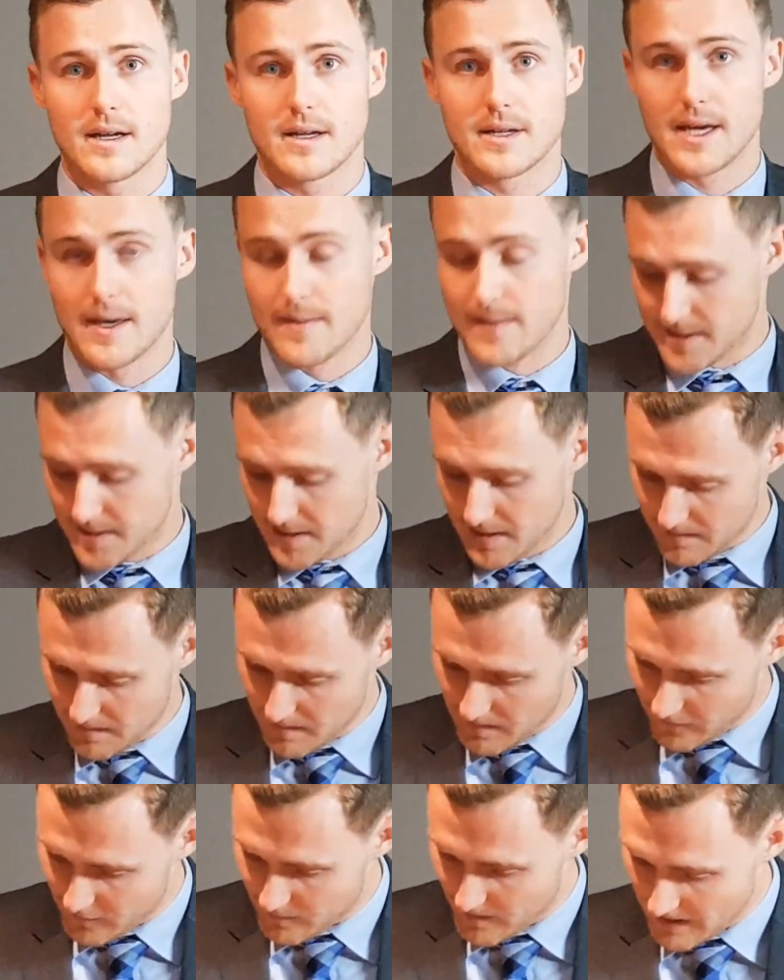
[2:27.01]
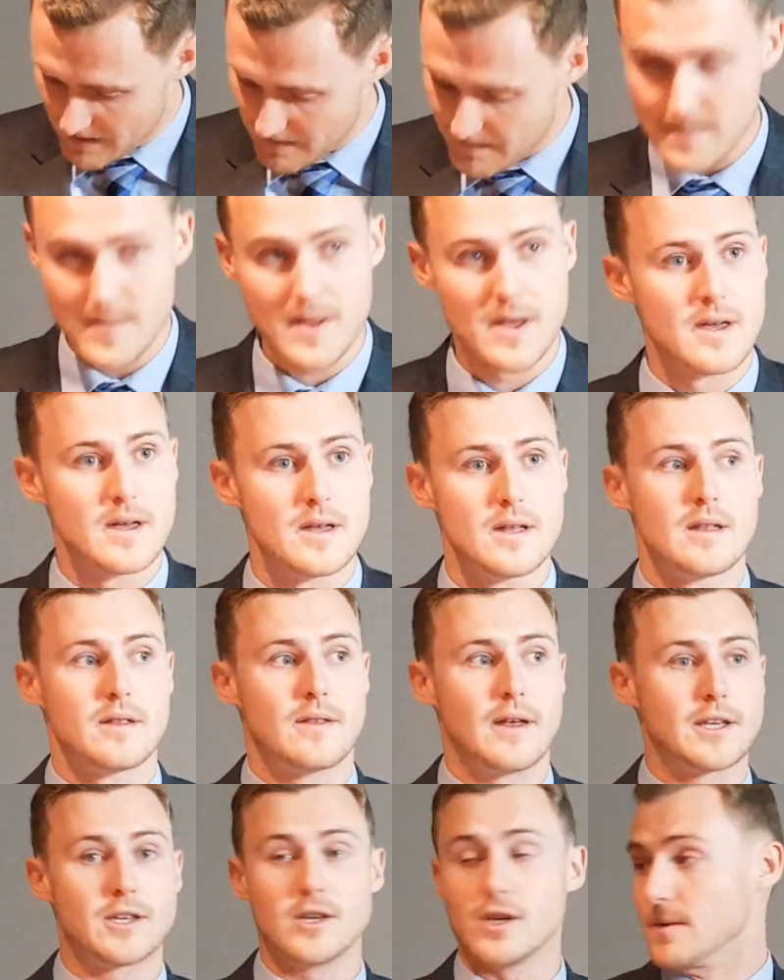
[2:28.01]
that's it from me.
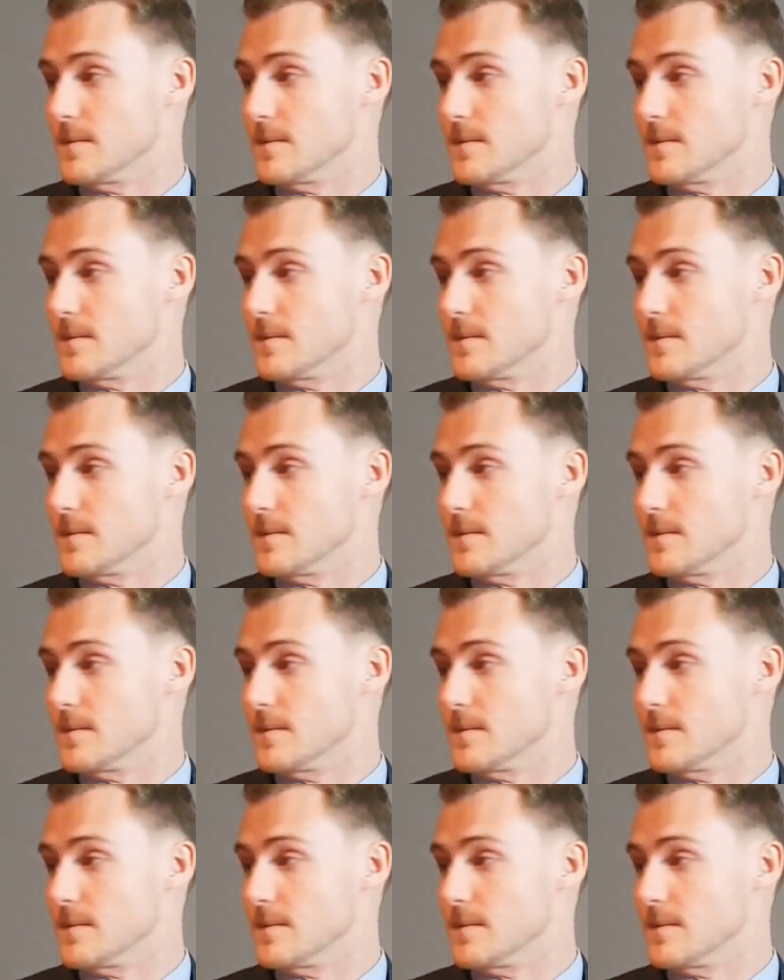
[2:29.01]
Thank you.